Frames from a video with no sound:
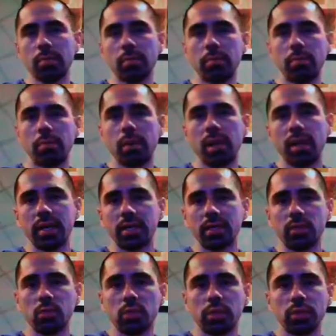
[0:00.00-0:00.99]
people bought
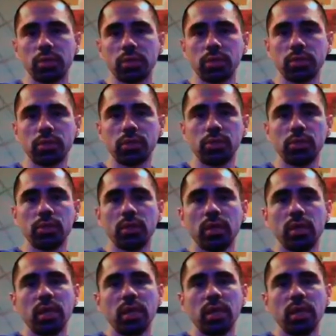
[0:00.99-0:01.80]
one or two.